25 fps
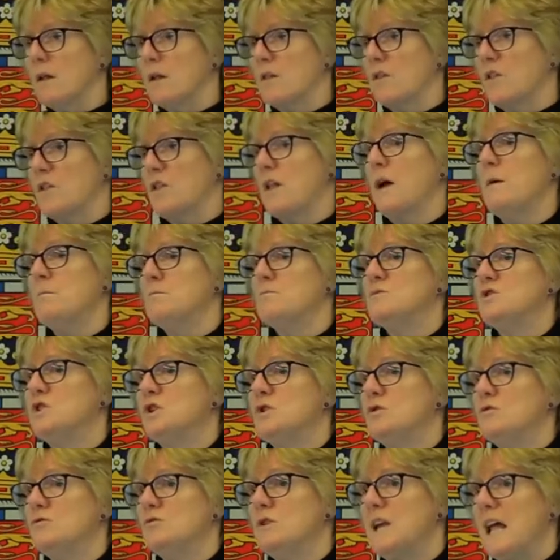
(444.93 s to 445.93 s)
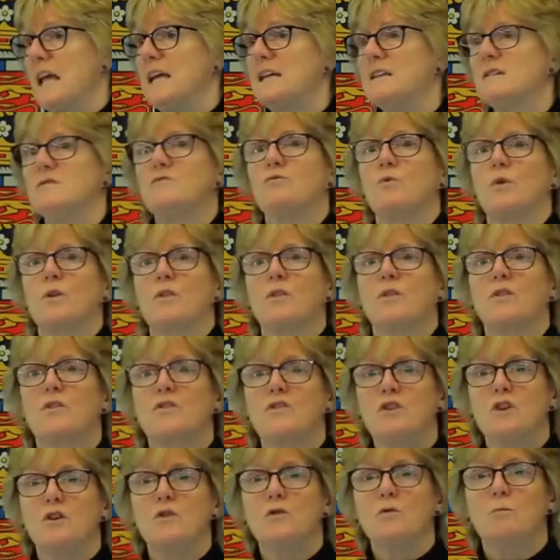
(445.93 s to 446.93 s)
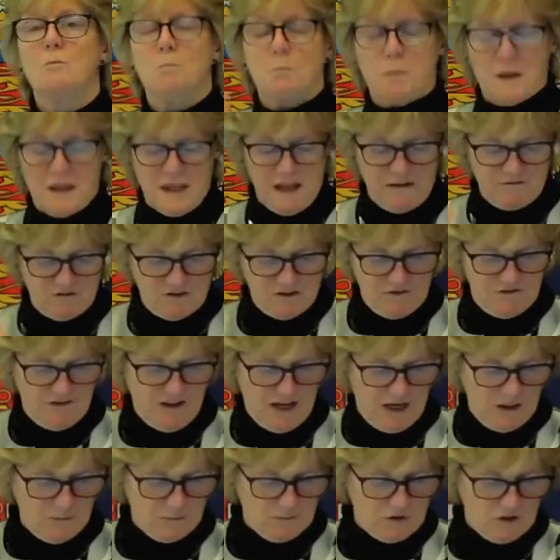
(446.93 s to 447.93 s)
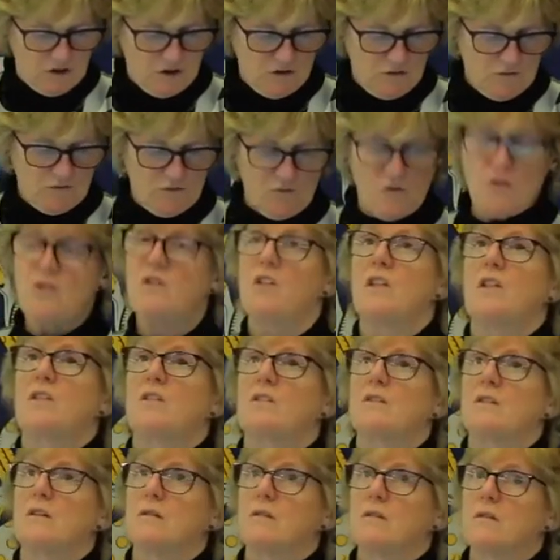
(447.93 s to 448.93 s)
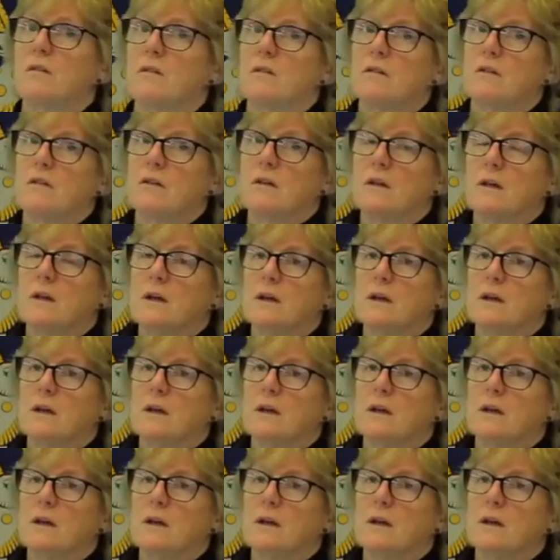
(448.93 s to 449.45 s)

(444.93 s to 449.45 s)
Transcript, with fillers: some do, native ones do, but they've developed resistance.